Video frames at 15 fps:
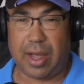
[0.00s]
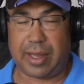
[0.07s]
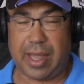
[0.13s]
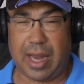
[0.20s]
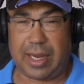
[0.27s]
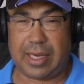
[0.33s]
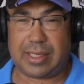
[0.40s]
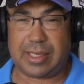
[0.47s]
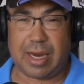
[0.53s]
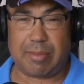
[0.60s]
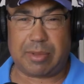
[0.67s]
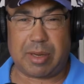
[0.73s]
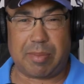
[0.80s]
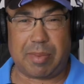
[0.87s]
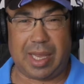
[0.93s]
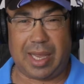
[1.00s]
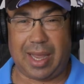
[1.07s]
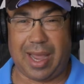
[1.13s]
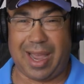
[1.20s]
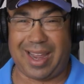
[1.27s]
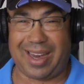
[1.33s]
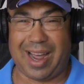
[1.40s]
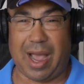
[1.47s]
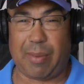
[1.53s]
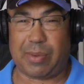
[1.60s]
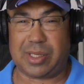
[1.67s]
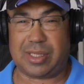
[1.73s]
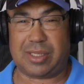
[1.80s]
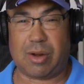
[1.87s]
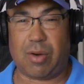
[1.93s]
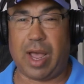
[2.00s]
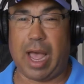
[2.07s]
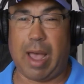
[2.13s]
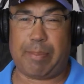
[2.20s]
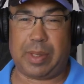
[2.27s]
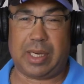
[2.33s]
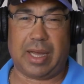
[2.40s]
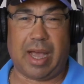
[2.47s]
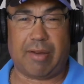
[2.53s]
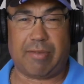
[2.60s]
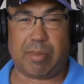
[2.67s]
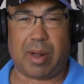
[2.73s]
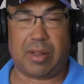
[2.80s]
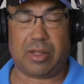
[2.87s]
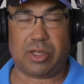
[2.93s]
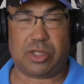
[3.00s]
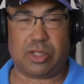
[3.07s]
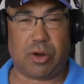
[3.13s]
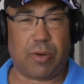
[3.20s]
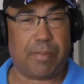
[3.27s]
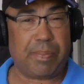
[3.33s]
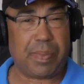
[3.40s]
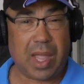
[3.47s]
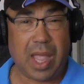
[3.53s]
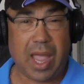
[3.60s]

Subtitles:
Kelly sent him to me, and I was so happy to have him on the show.